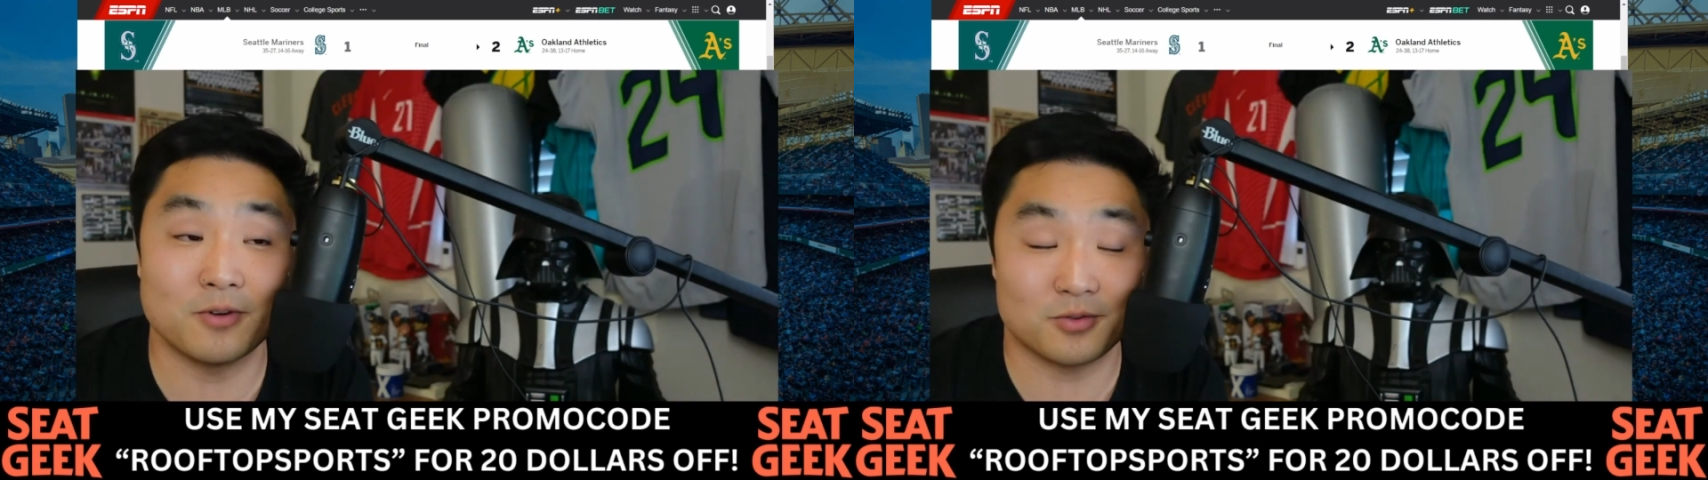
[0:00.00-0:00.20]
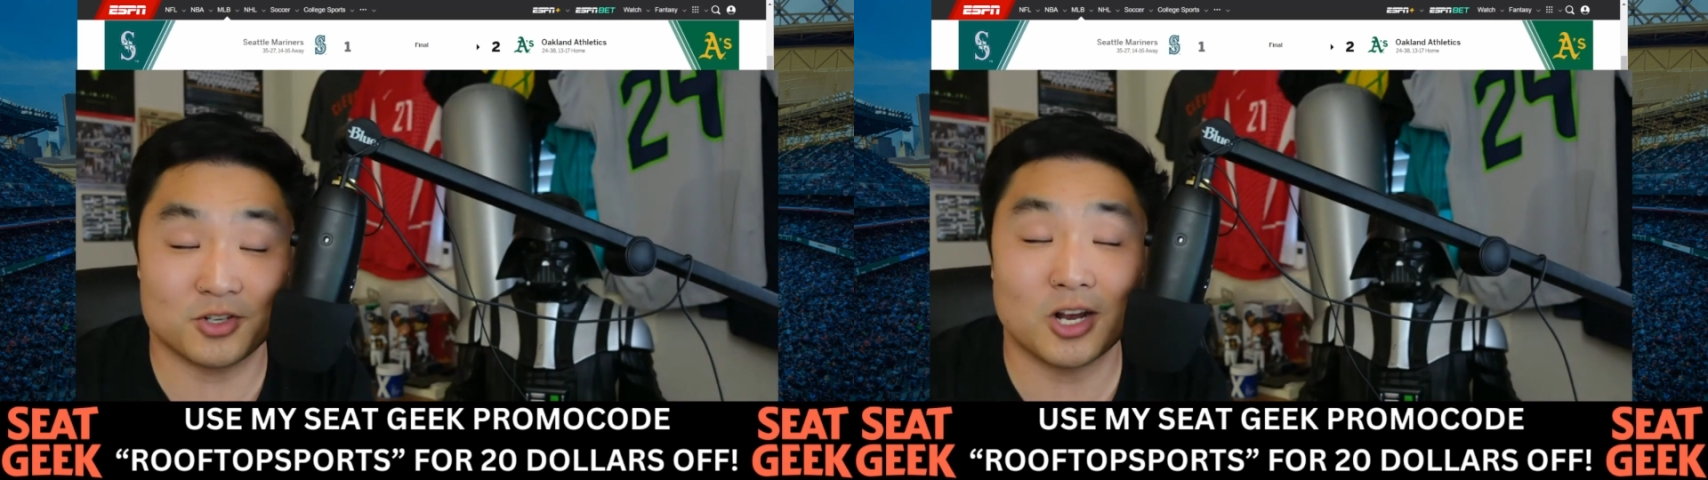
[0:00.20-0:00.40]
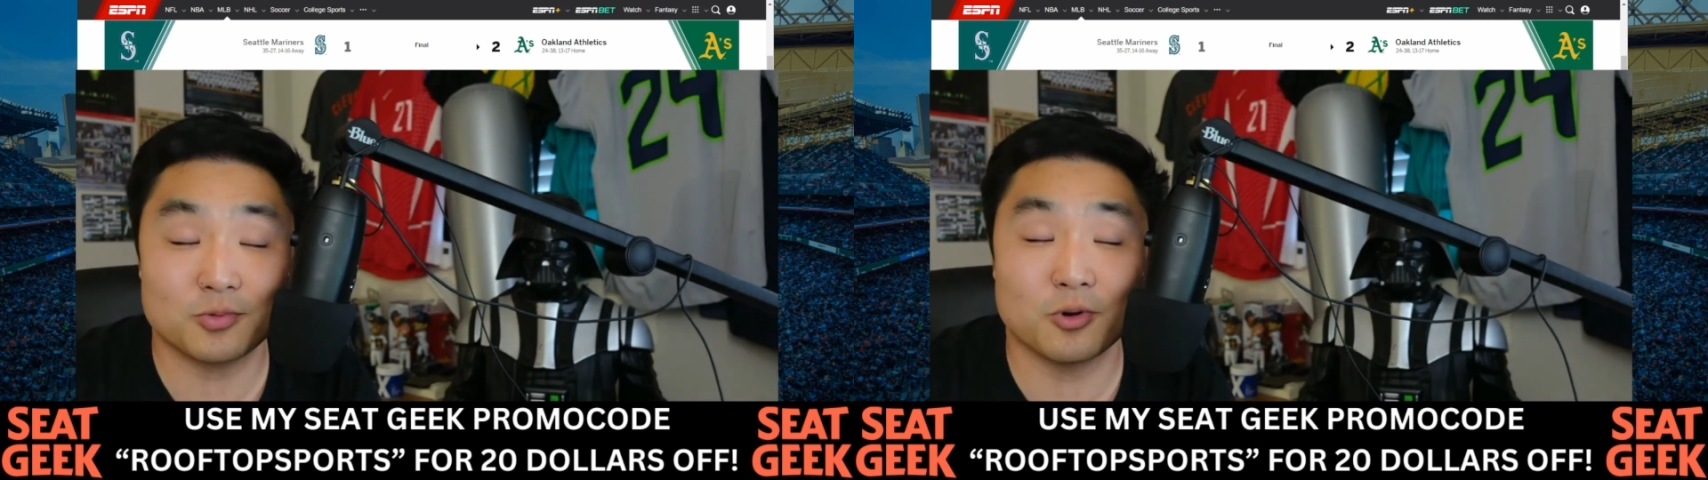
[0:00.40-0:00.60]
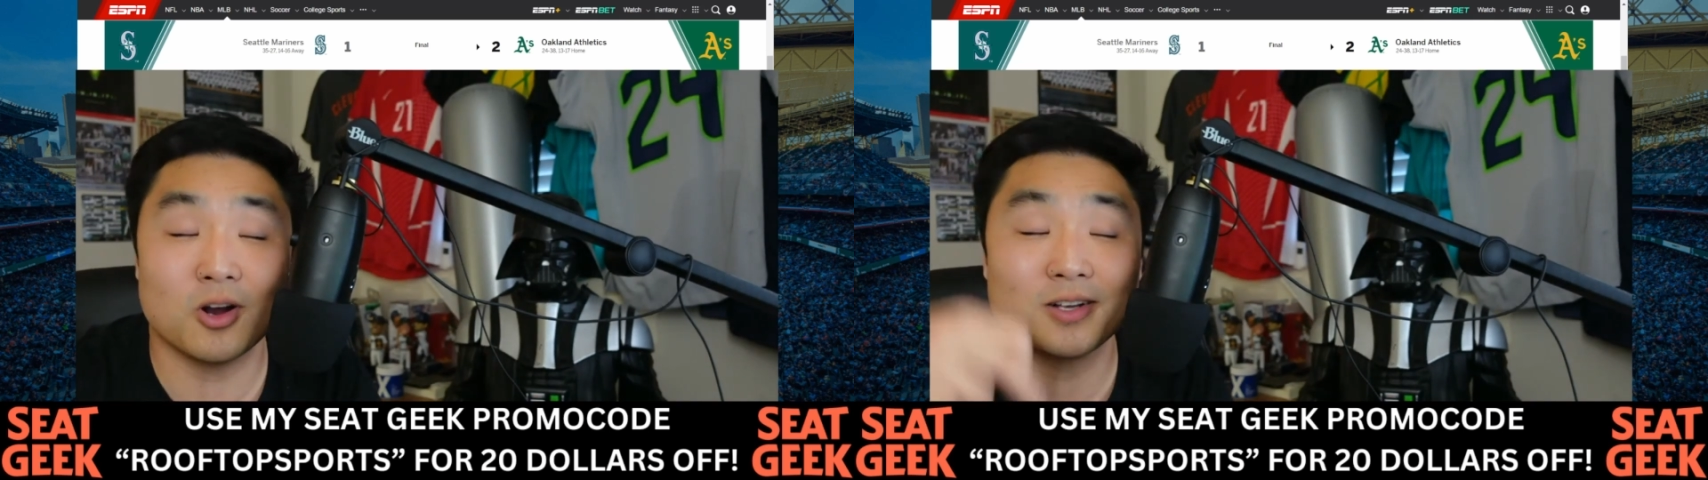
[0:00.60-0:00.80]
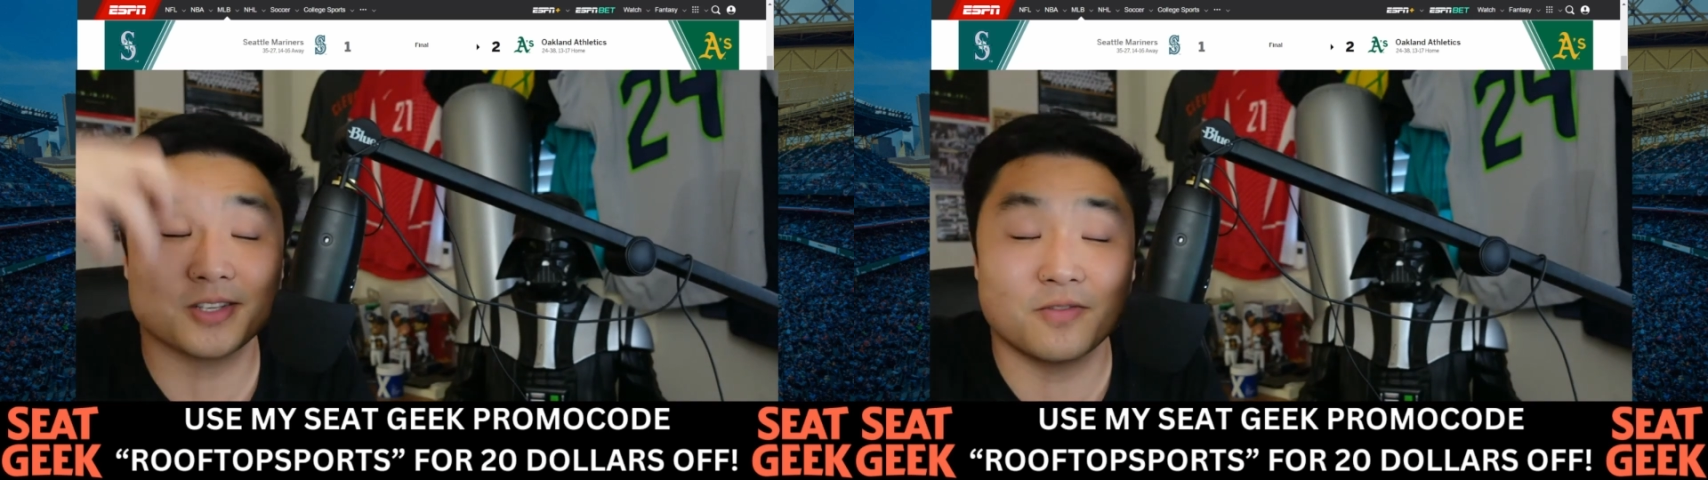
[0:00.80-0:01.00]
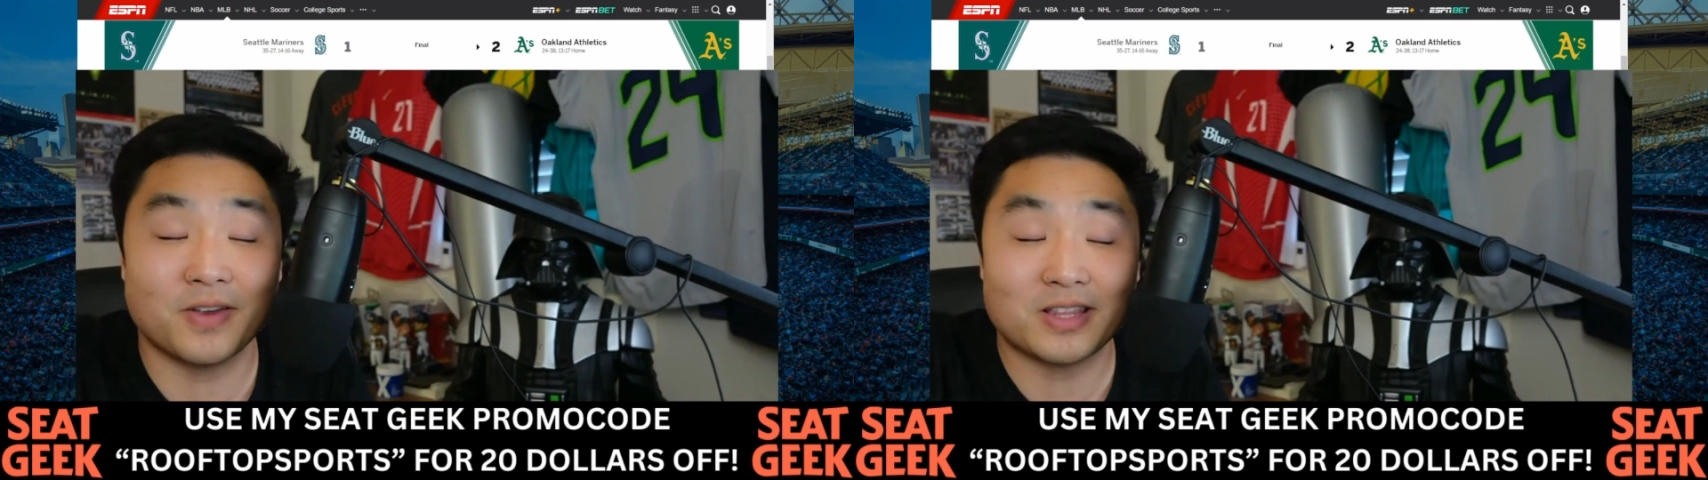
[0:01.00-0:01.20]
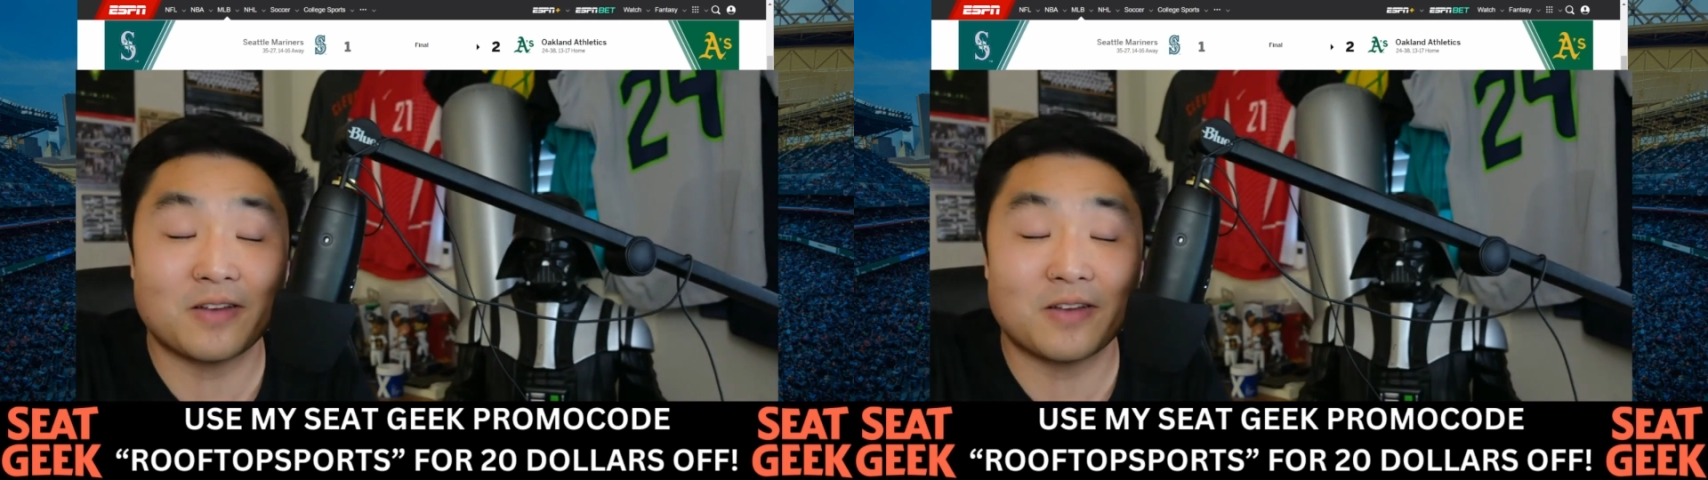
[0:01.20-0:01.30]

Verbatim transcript: Or Josh Rojas could have hit